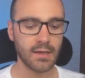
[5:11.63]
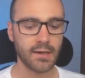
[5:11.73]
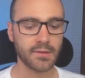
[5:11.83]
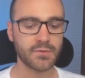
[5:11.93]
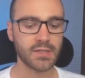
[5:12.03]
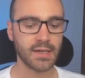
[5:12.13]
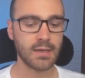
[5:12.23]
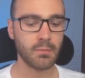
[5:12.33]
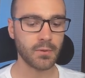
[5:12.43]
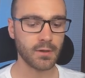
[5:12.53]
of
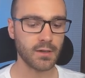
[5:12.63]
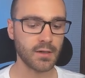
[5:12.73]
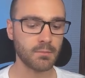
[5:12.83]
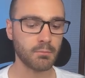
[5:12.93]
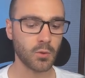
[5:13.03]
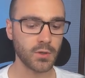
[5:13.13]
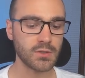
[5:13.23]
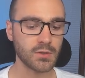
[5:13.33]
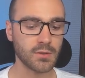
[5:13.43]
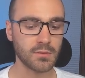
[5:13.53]
type
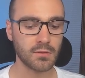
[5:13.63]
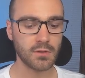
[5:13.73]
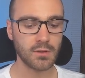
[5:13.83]
pointer